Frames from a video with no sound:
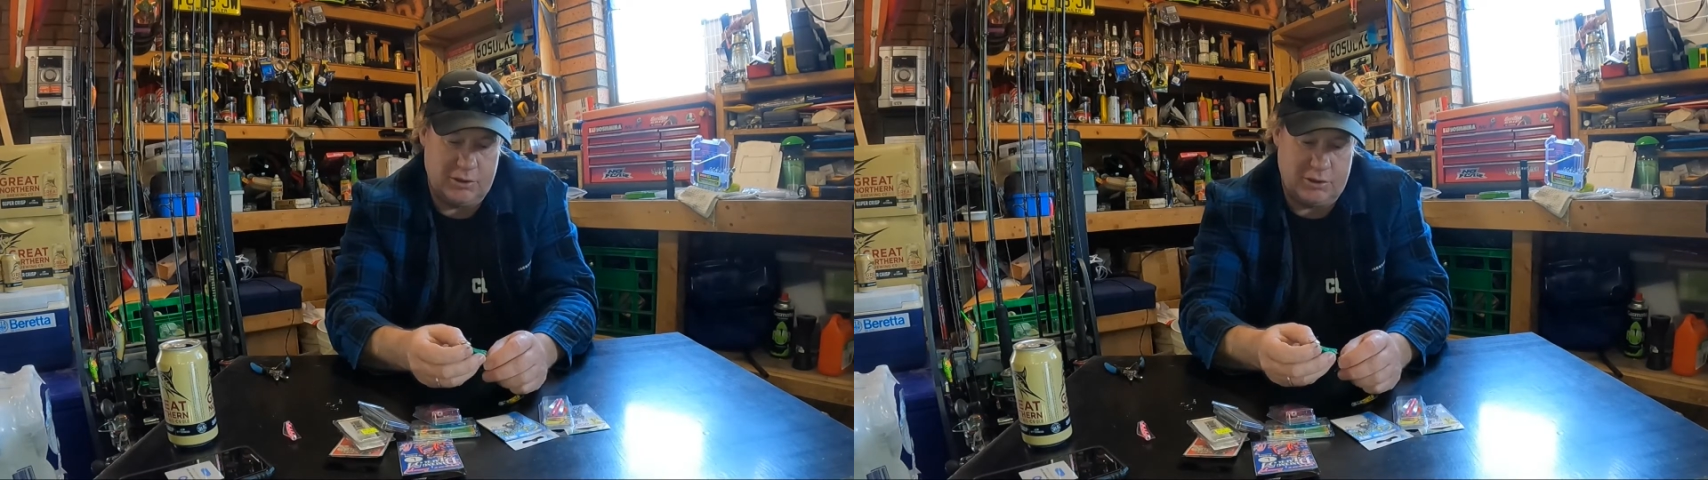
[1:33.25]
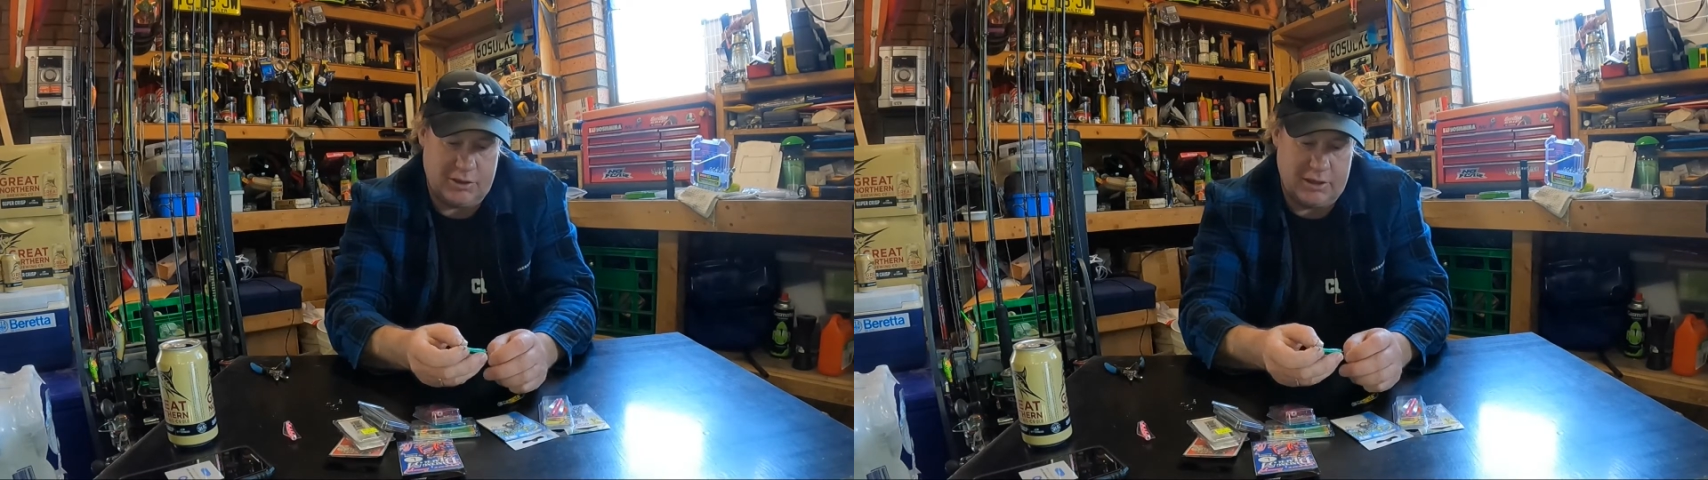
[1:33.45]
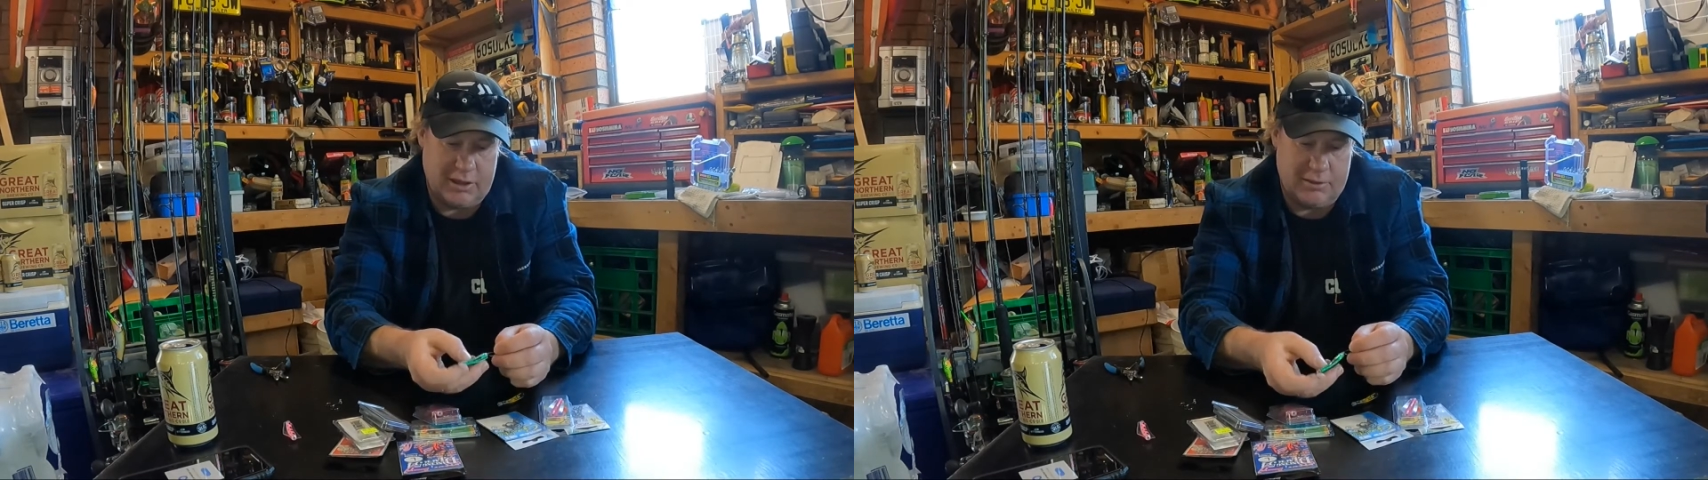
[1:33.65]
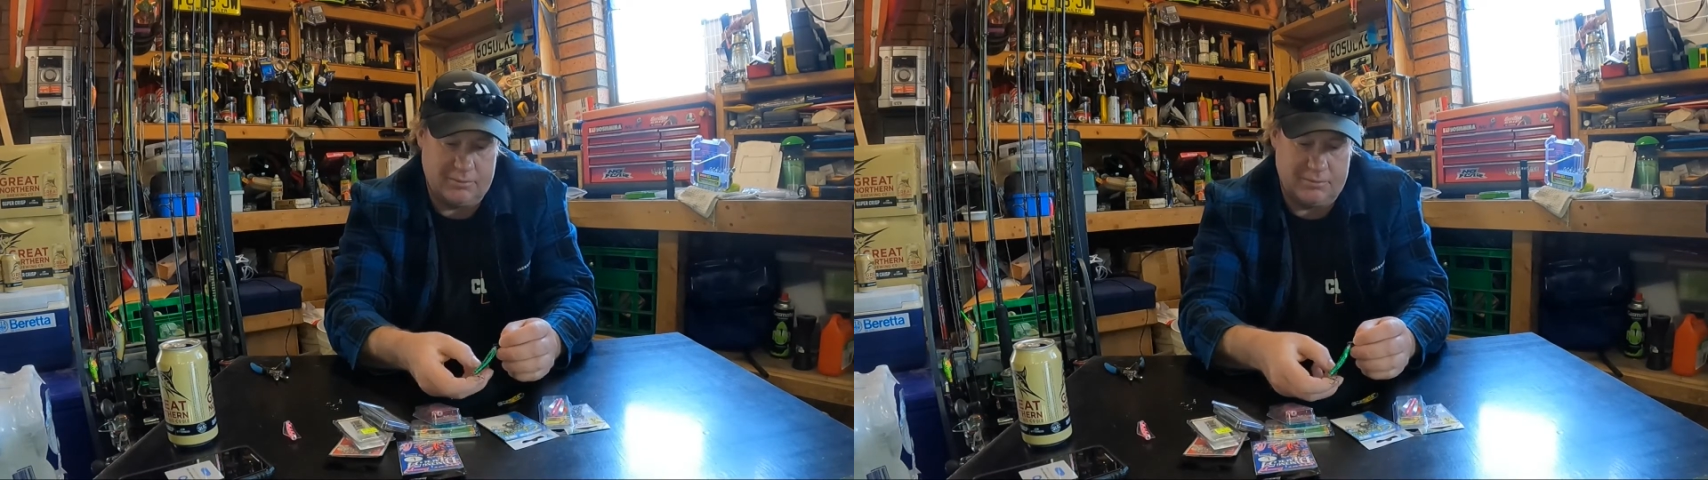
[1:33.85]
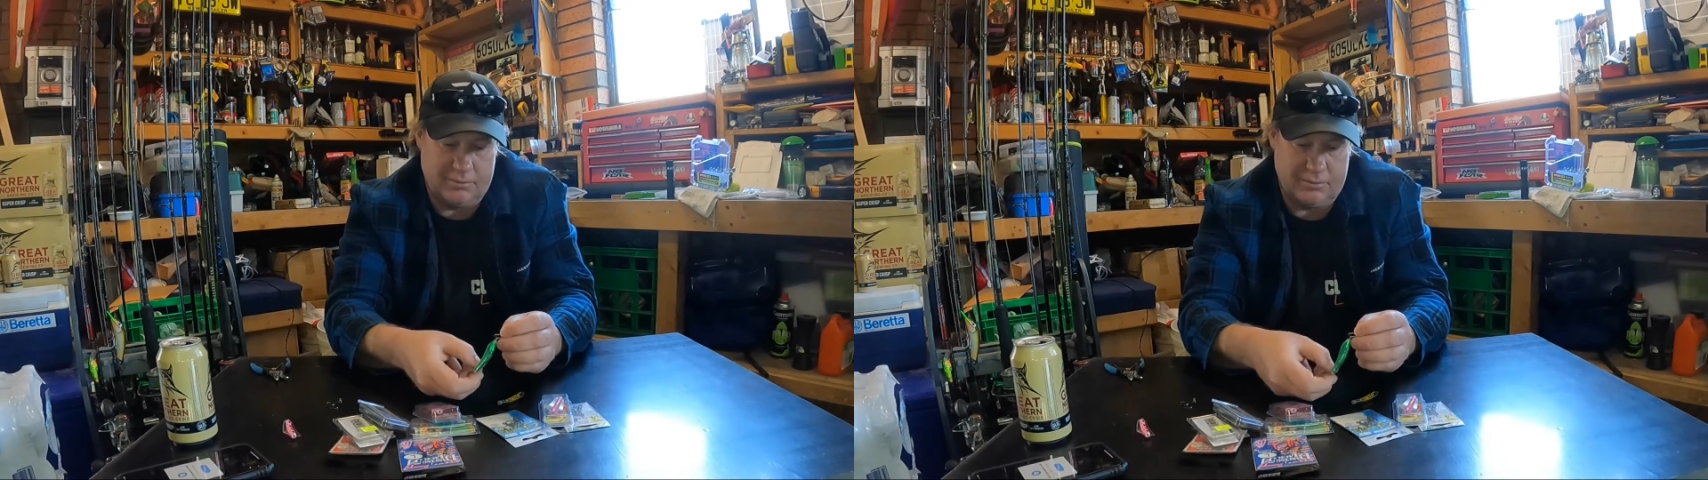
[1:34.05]
used to
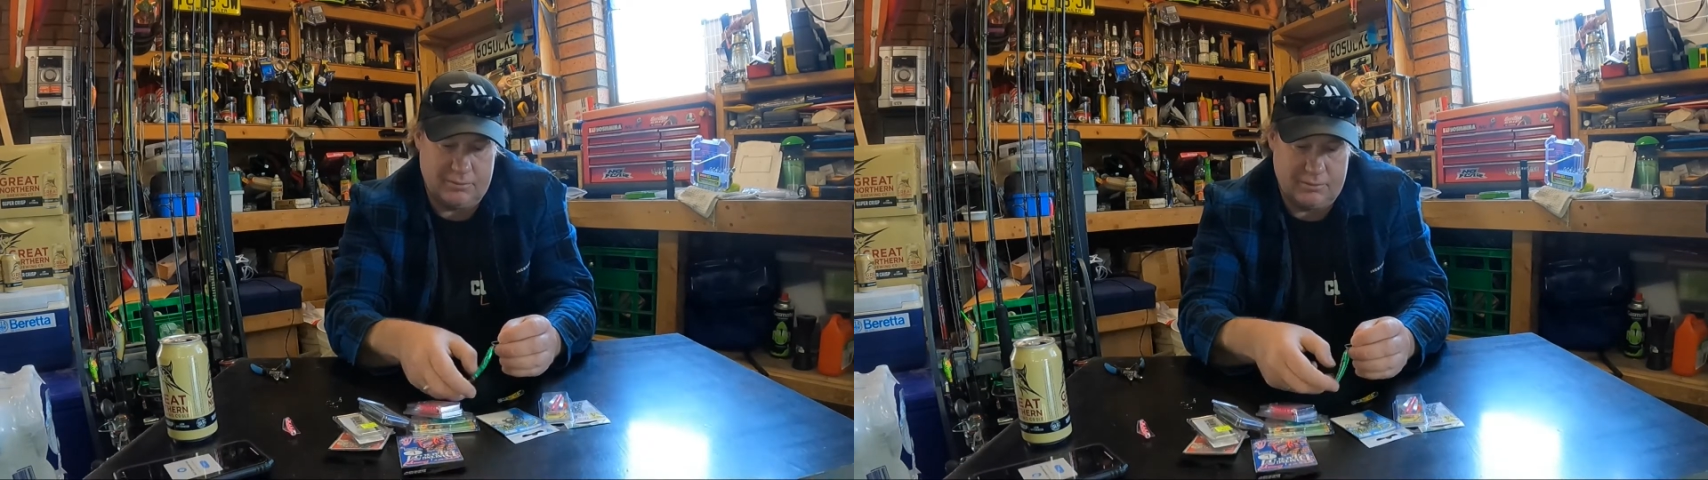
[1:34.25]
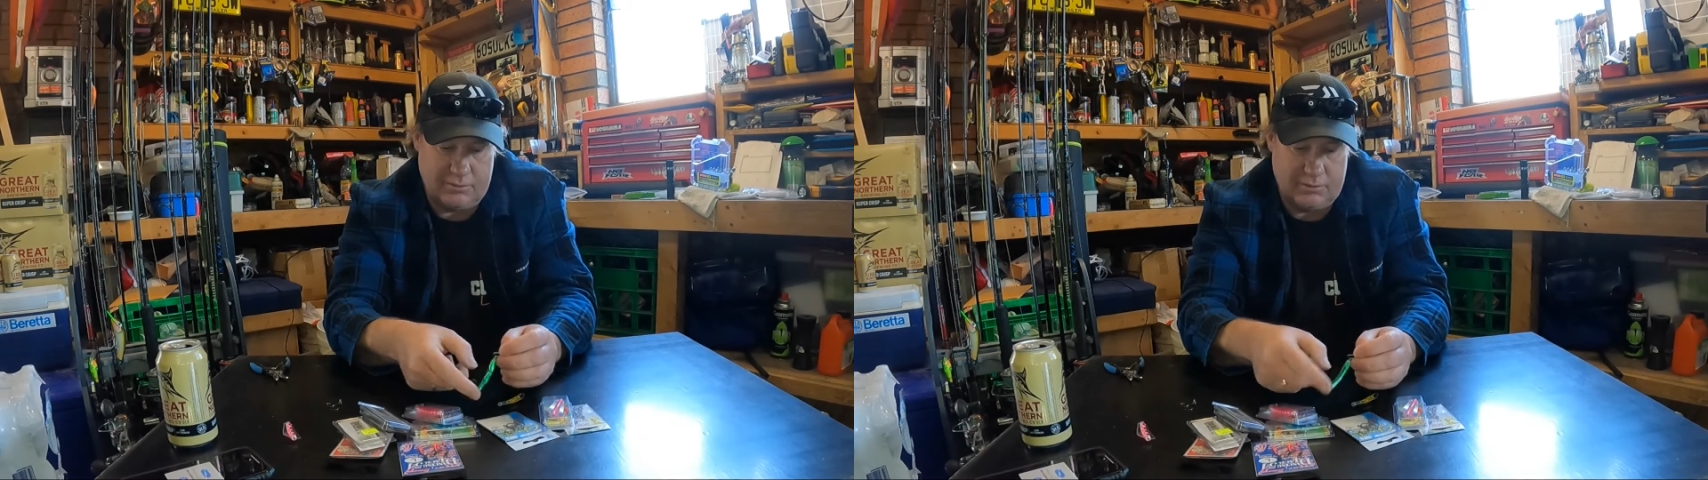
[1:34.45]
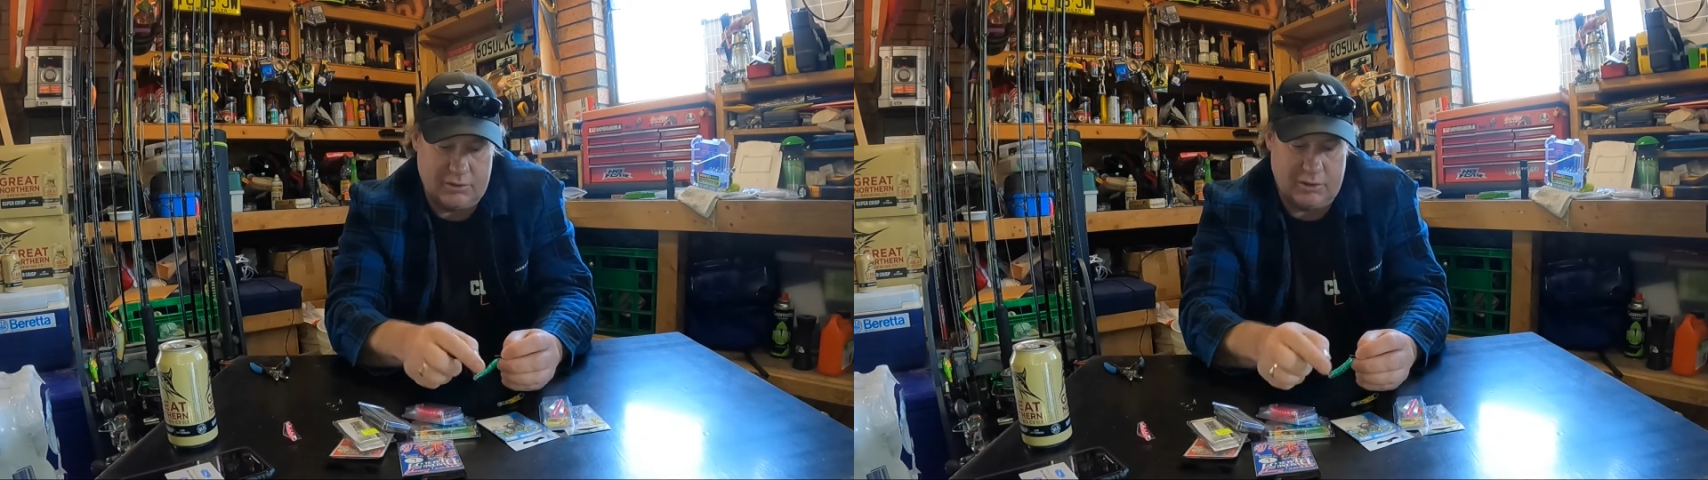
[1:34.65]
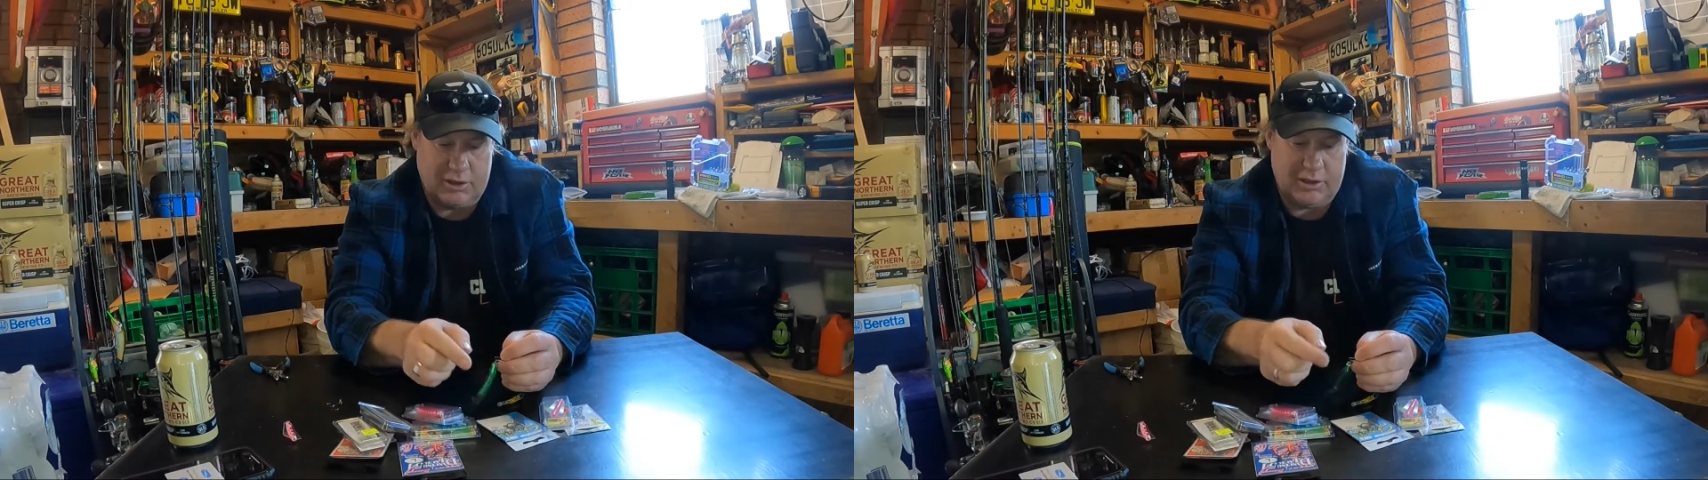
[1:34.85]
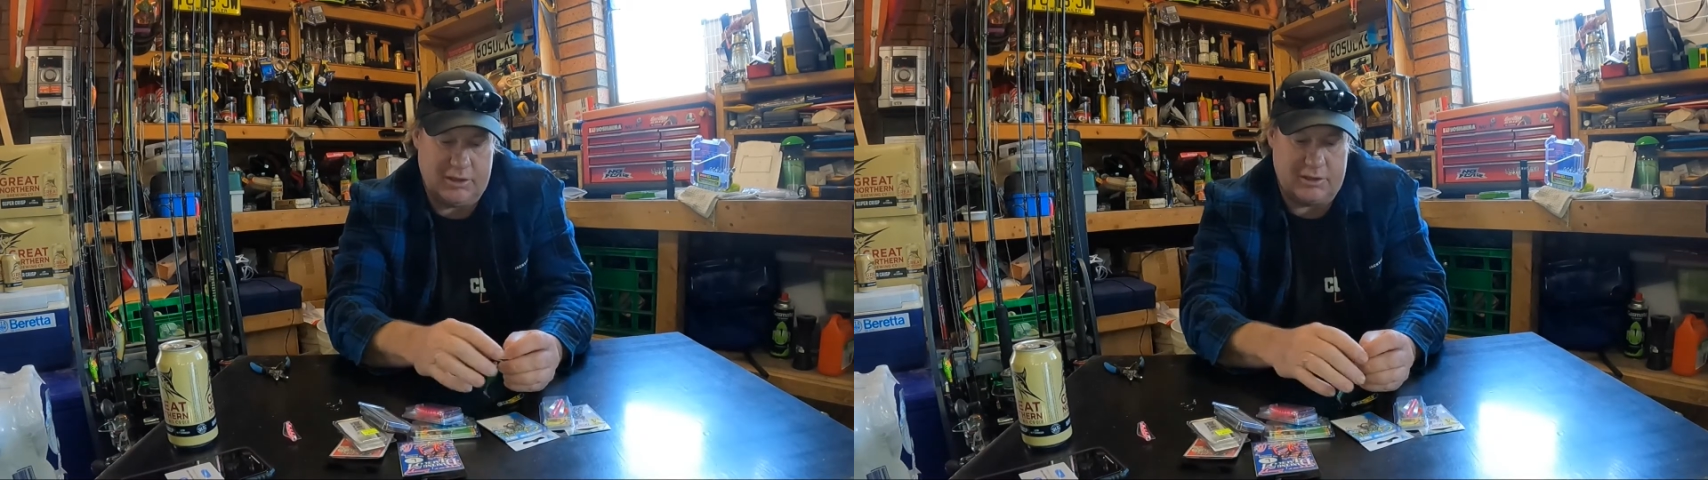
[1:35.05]
come
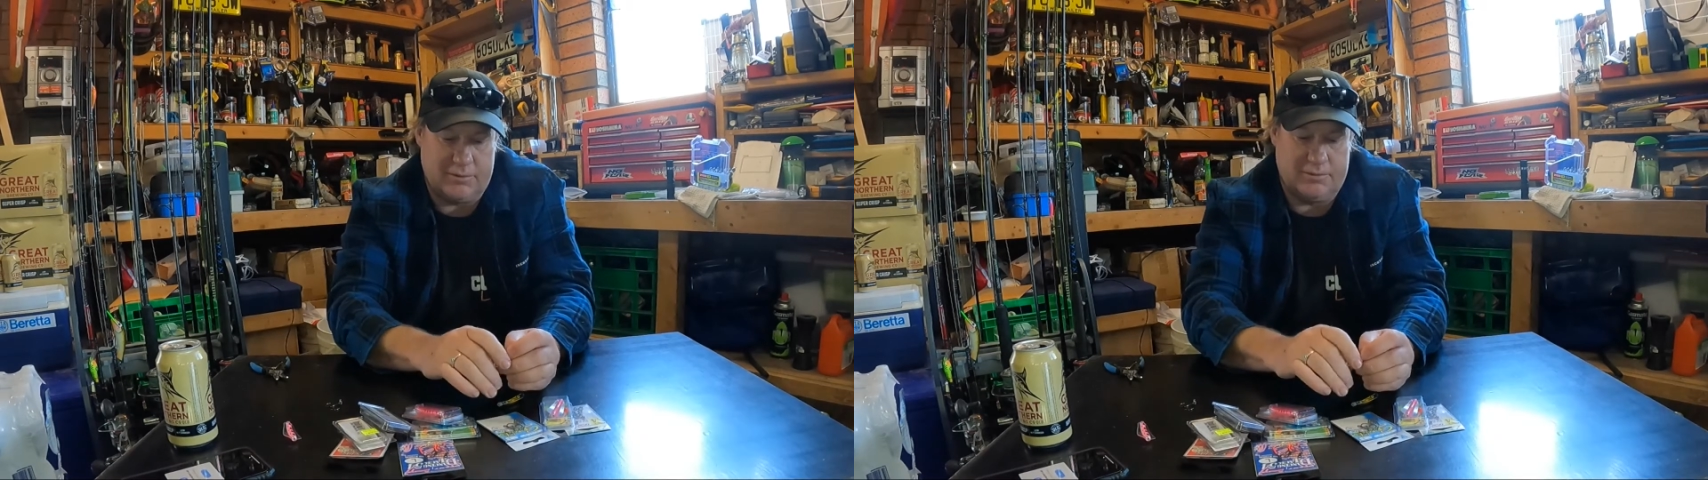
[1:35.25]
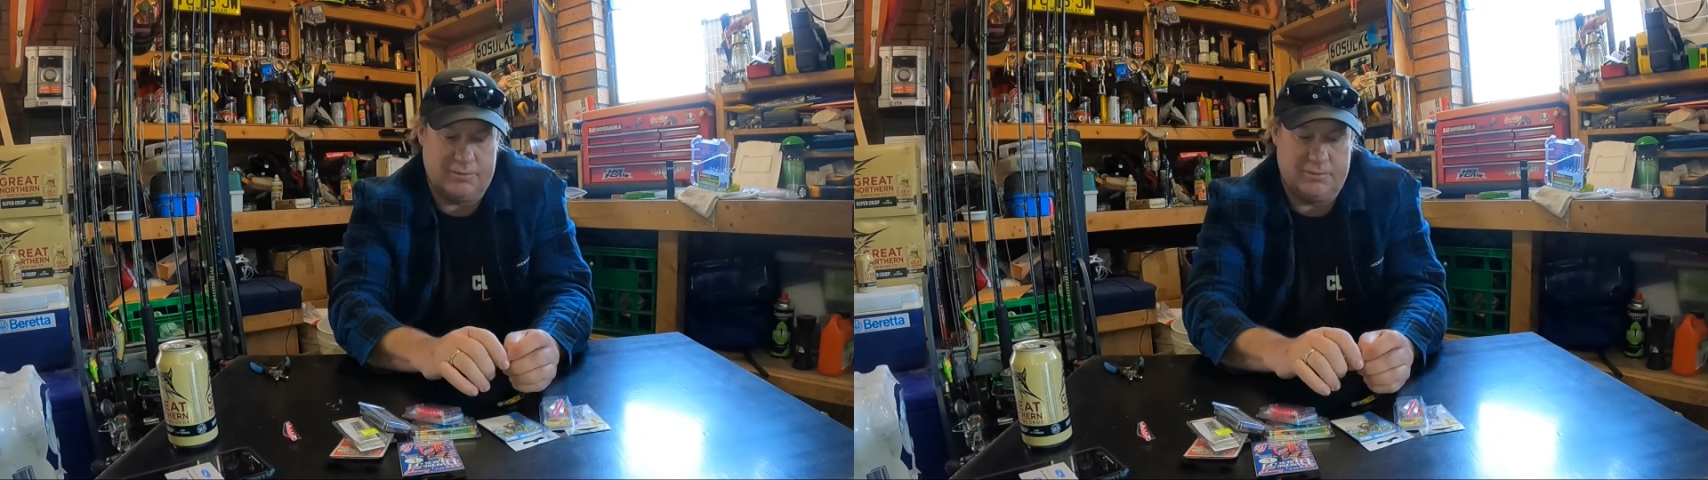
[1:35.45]
like this.